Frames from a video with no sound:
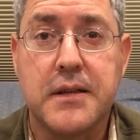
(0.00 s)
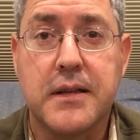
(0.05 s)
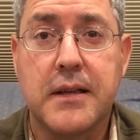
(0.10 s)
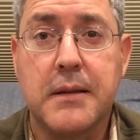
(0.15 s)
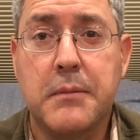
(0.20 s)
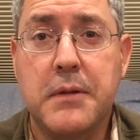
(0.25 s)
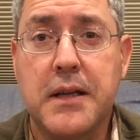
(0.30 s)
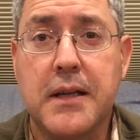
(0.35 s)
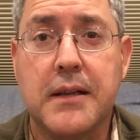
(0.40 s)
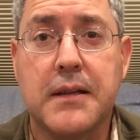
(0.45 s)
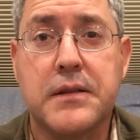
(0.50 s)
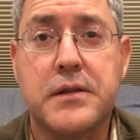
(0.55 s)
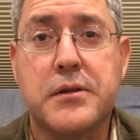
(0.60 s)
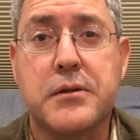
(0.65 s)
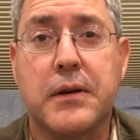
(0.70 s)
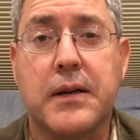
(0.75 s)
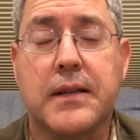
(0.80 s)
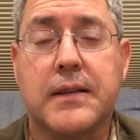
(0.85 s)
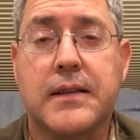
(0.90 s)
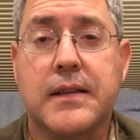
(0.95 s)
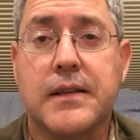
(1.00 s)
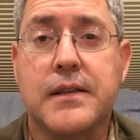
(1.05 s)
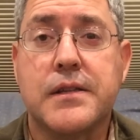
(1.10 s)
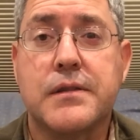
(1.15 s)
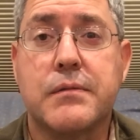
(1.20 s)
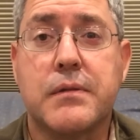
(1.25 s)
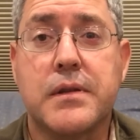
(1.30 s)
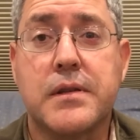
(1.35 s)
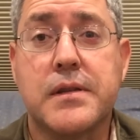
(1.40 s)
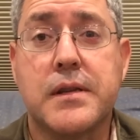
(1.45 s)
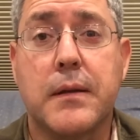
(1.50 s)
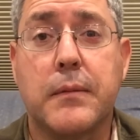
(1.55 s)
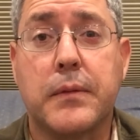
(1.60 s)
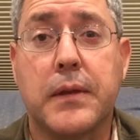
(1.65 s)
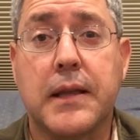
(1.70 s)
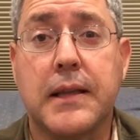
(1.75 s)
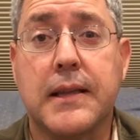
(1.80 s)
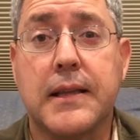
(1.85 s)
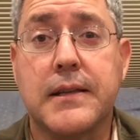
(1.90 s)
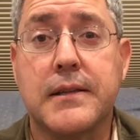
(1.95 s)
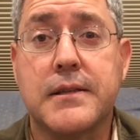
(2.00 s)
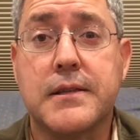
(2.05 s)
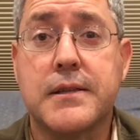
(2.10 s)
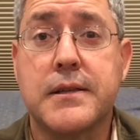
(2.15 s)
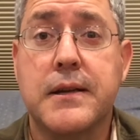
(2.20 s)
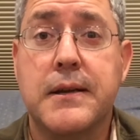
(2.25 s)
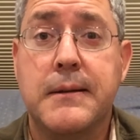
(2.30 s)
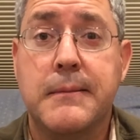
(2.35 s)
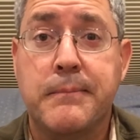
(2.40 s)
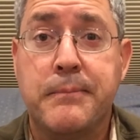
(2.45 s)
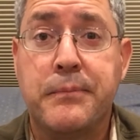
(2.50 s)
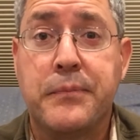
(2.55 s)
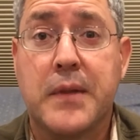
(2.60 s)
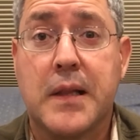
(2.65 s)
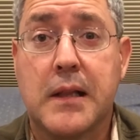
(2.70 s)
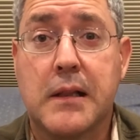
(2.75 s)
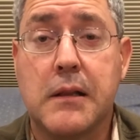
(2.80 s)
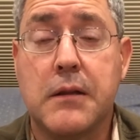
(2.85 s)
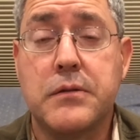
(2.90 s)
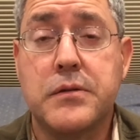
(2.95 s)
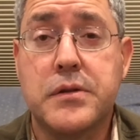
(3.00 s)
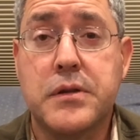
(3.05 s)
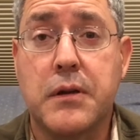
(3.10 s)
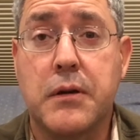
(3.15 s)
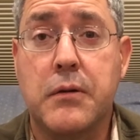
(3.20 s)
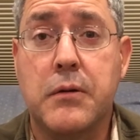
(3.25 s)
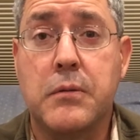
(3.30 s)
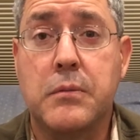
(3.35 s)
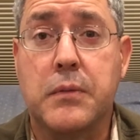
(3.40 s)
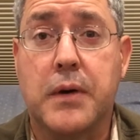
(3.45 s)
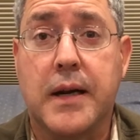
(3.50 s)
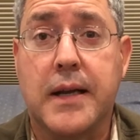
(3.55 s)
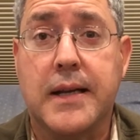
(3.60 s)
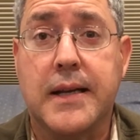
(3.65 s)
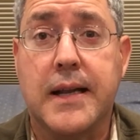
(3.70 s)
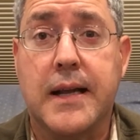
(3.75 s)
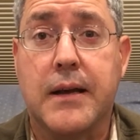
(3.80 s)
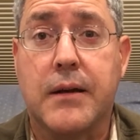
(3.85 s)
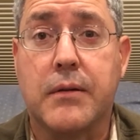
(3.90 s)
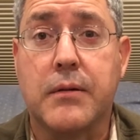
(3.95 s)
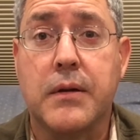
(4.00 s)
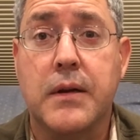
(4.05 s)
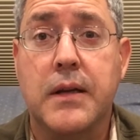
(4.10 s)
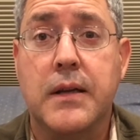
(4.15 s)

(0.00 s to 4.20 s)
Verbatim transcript: Let me illustrate this with something that's close to home right now.